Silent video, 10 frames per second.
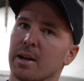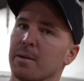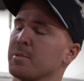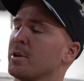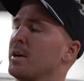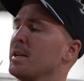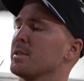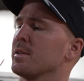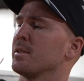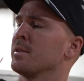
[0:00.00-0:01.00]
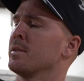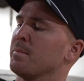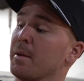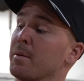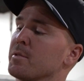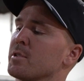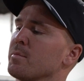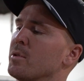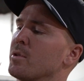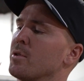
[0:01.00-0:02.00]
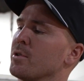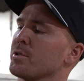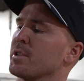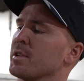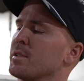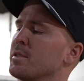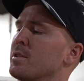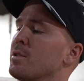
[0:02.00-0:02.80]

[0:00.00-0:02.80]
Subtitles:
it up tight, so maybe I'm just more cautious,